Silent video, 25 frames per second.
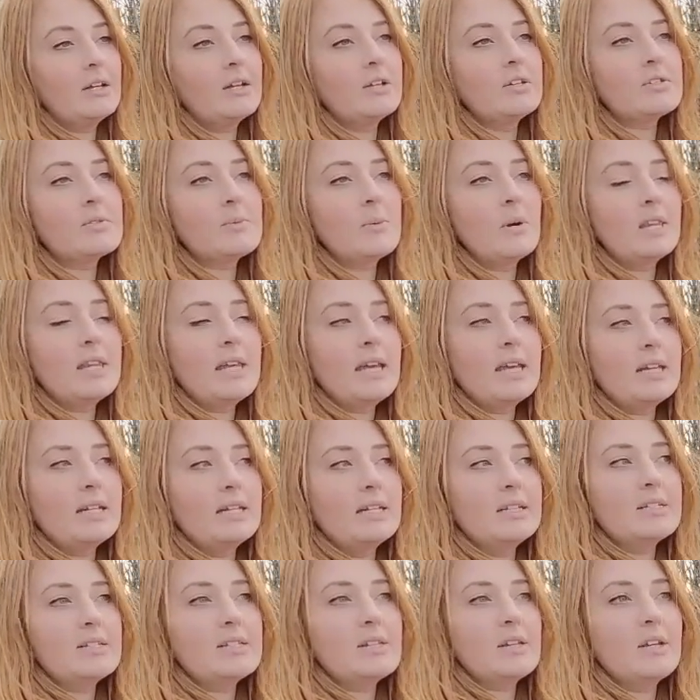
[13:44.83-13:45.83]
because what they're
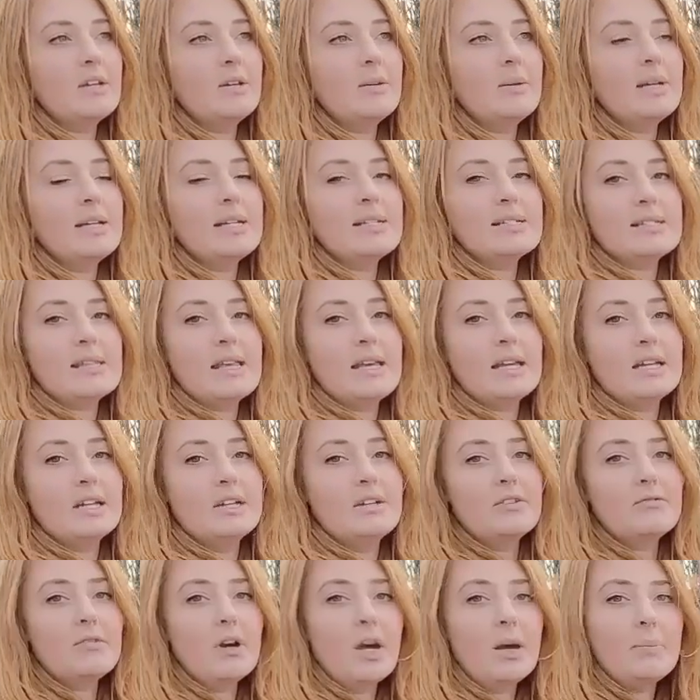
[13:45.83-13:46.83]
going to do is they're
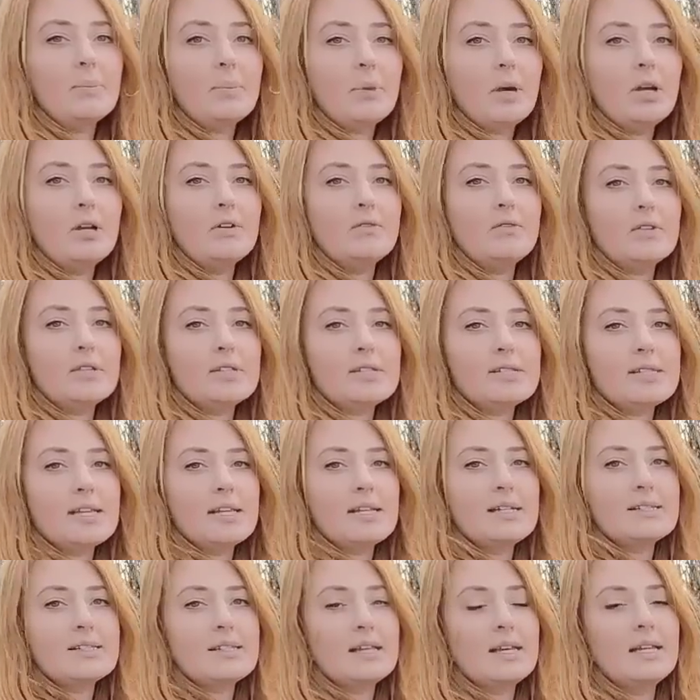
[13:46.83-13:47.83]
going to rub over the
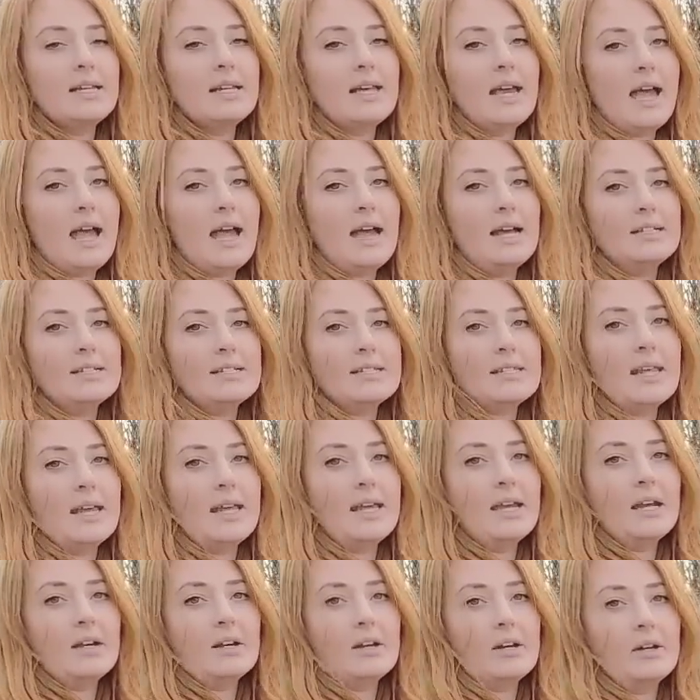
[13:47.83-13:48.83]
season and
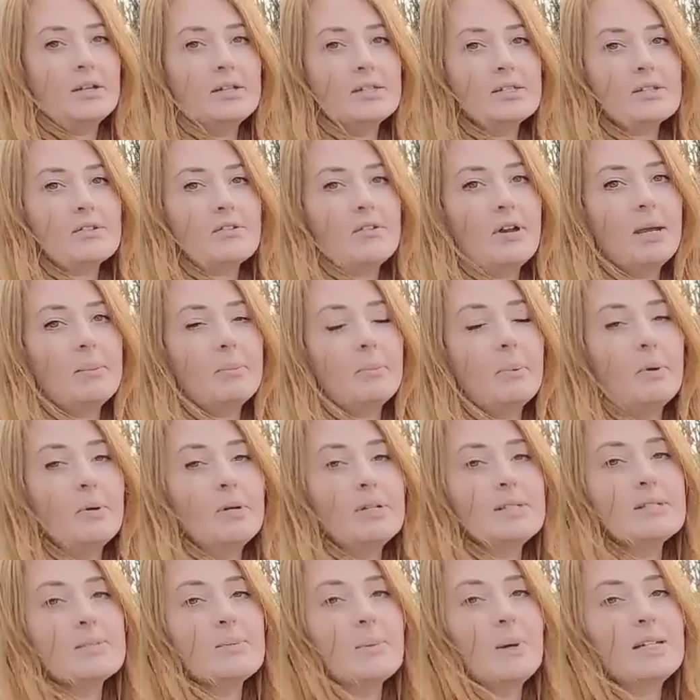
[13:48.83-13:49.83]
they are going to create
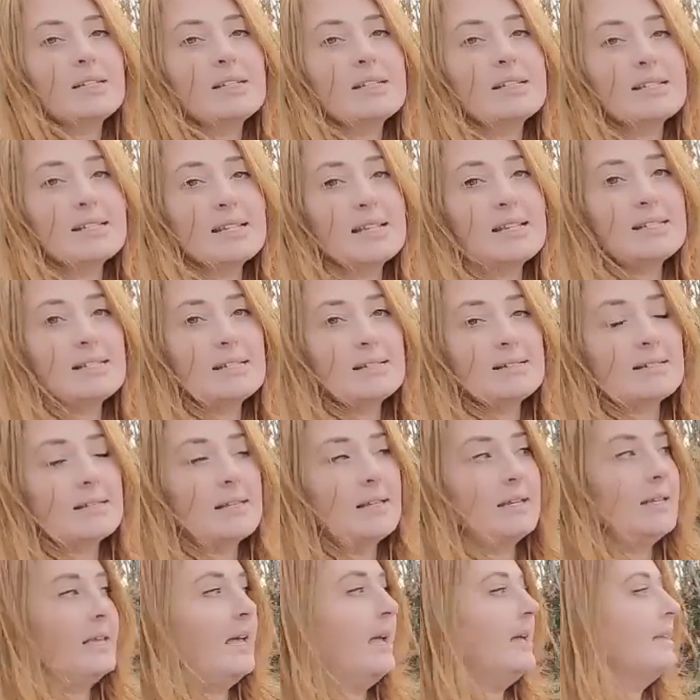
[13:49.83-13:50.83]
points where diseases can